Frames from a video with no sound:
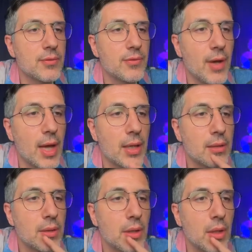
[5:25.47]

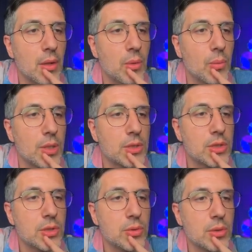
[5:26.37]
file,
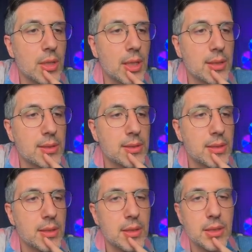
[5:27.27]
which you can
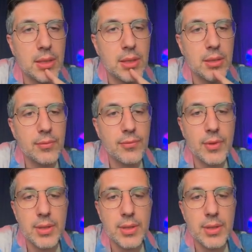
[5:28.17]
see here, for